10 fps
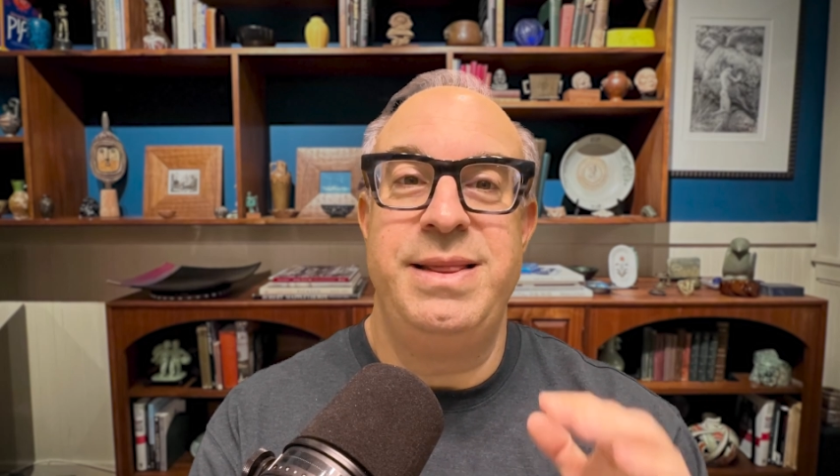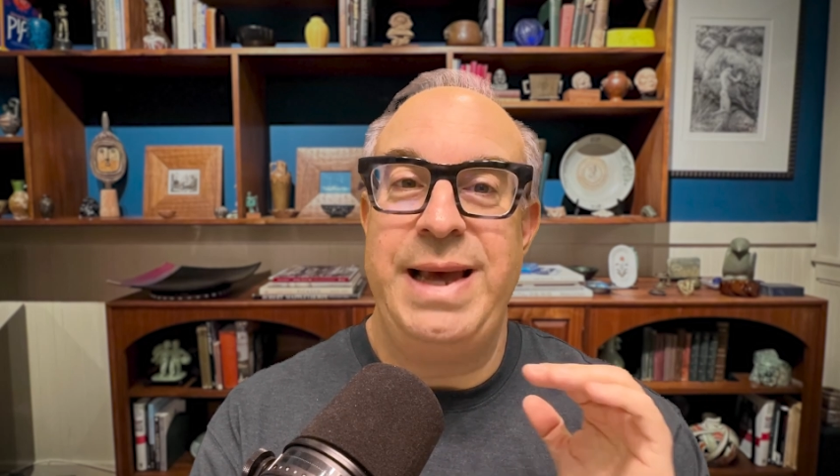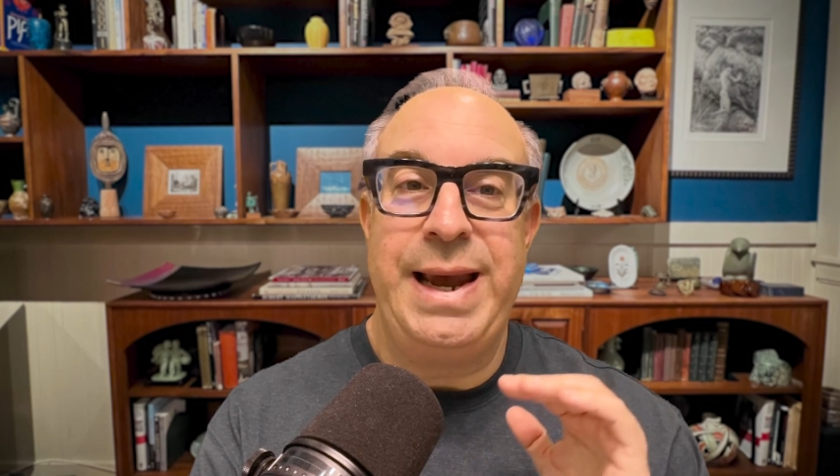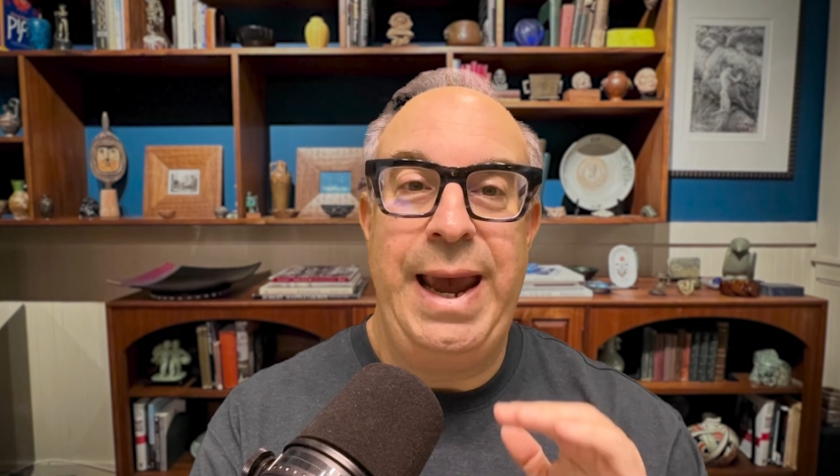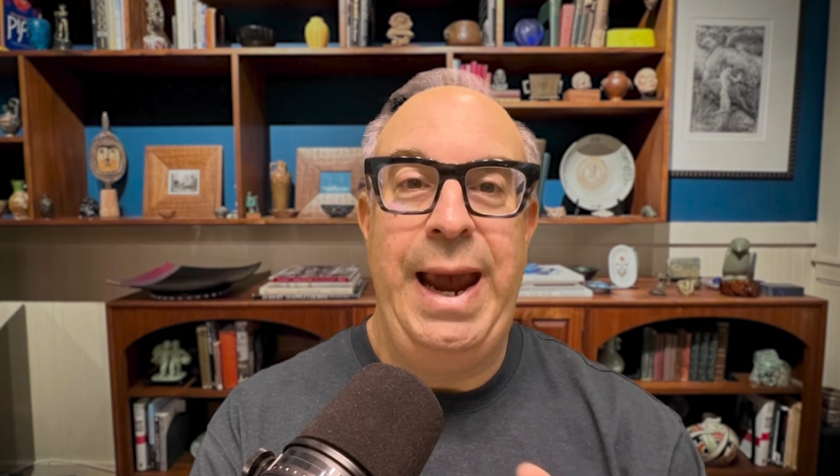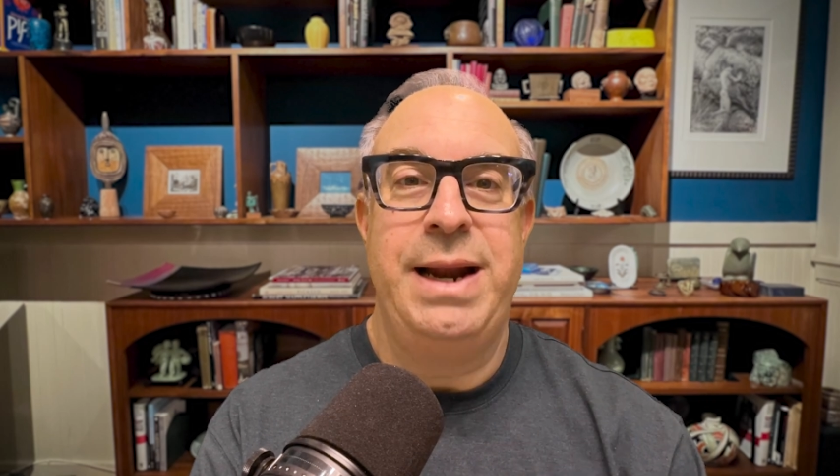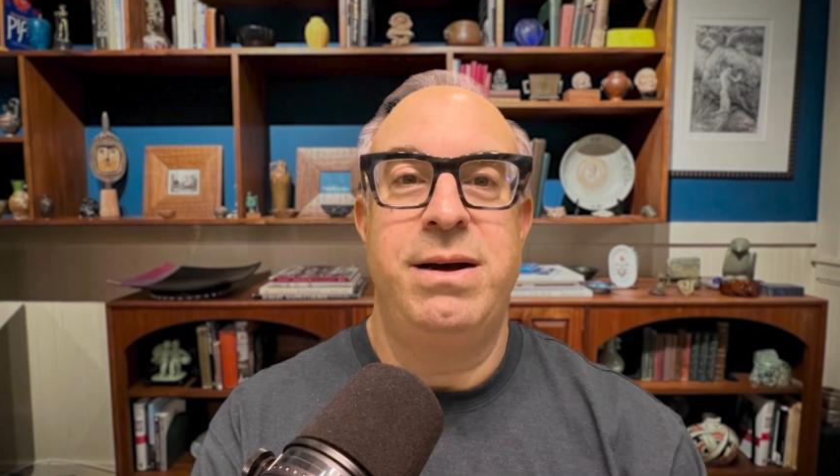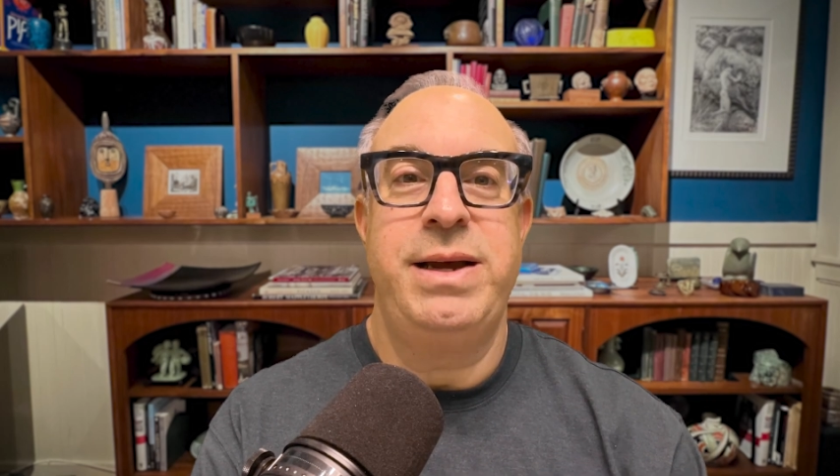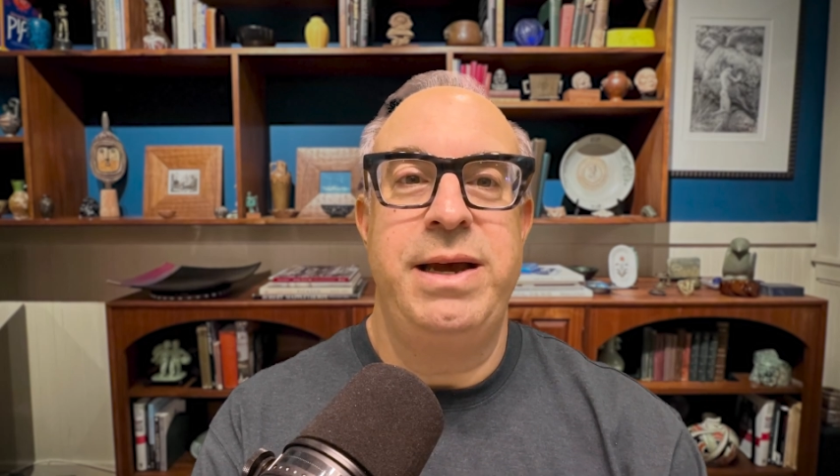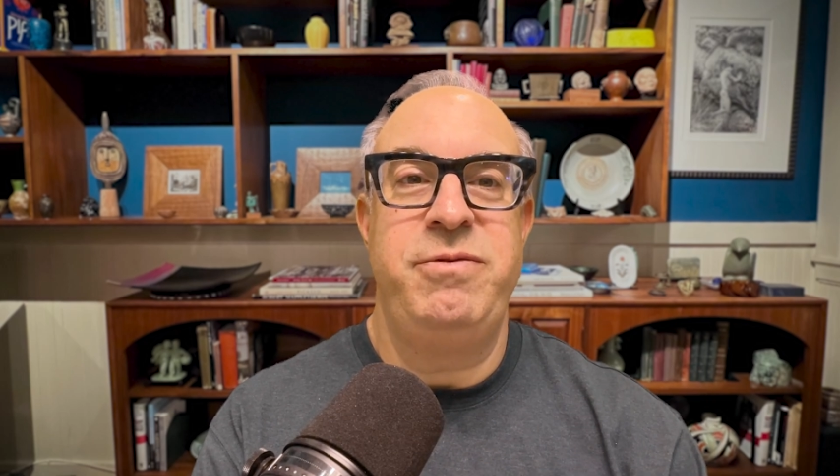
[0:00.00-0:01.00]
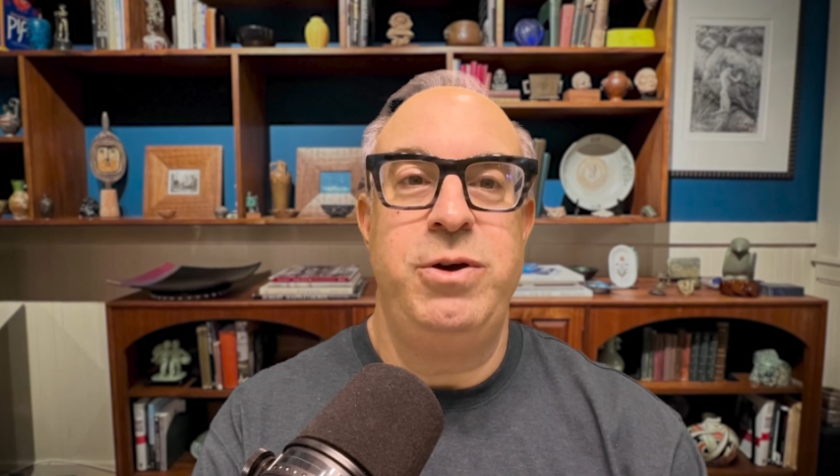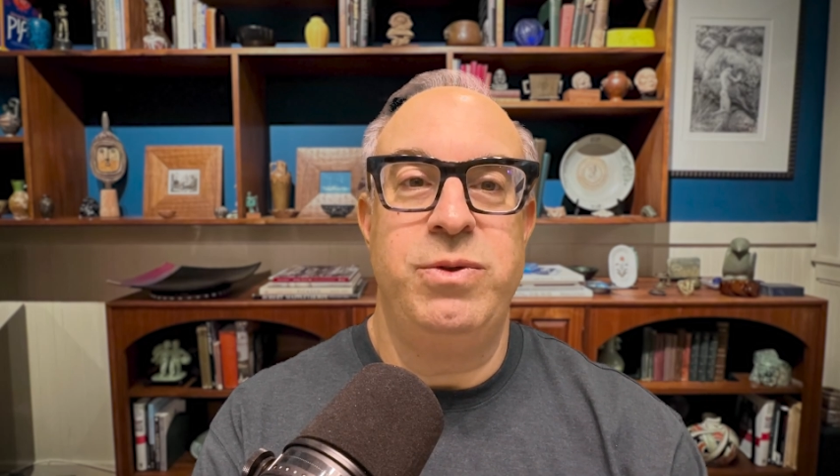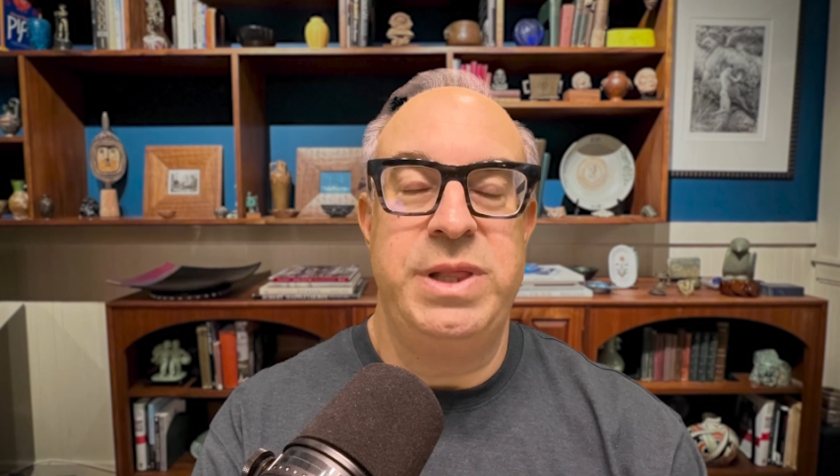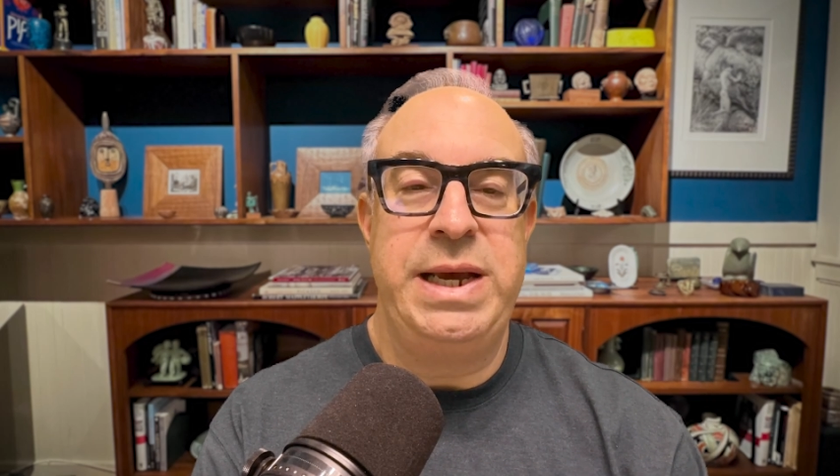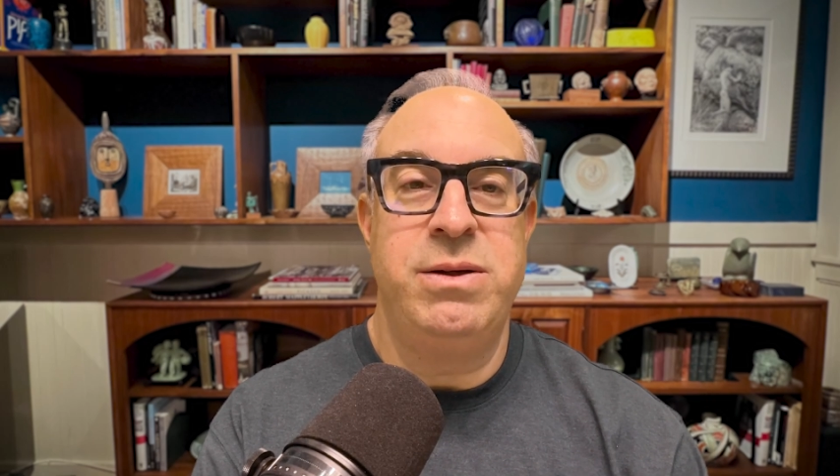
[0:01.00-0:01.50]
They cannot give you
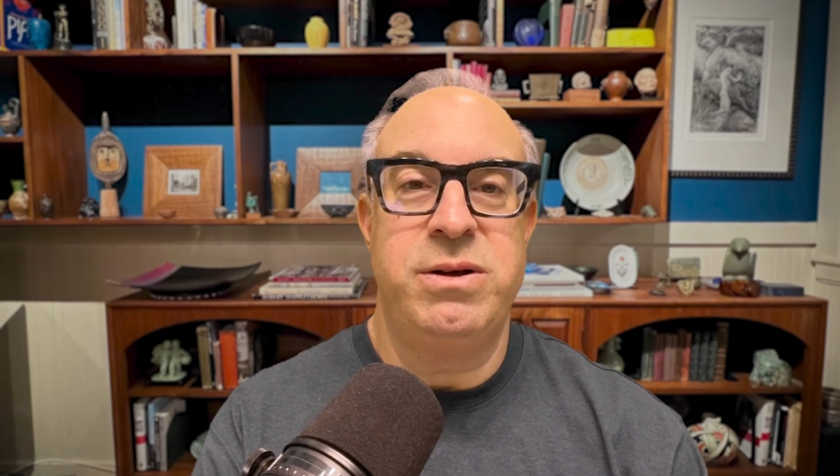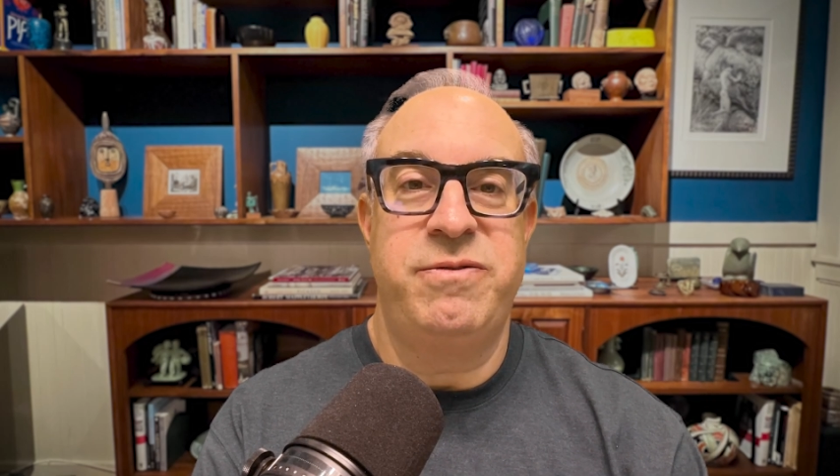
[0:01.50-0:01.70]
legal